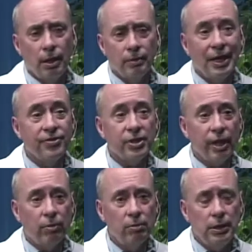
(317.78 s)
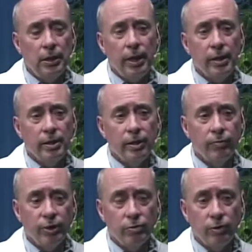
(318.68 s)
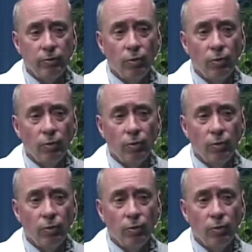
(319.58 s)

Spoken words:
Lifestyle. And then between